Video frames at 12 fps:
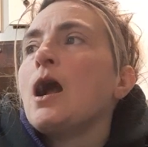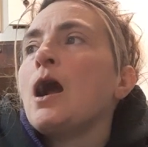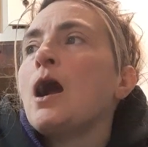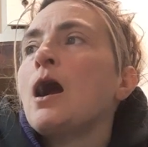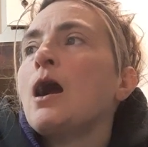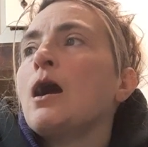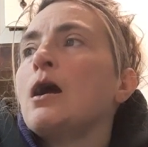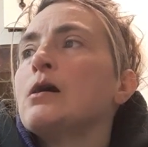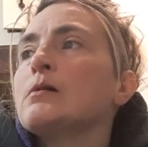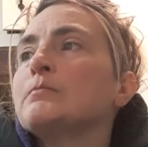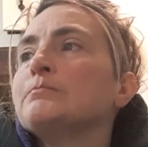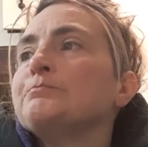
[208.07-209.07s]

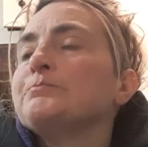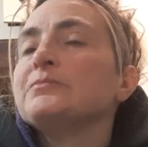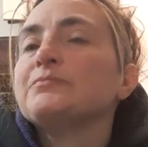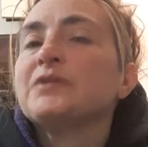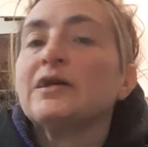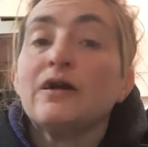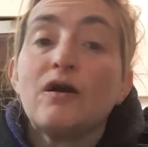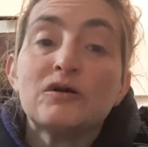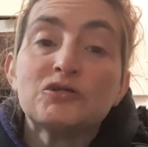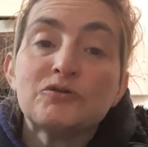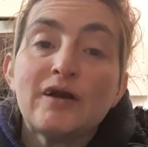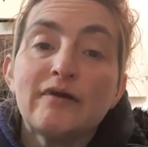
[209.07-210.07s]
Um, and I
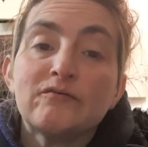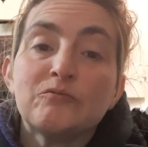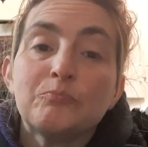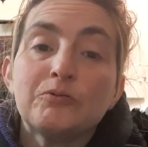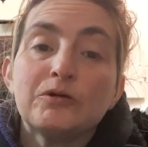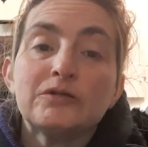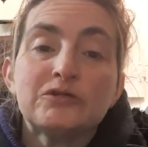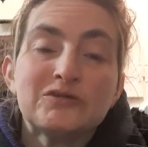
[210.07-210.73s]
also have to put.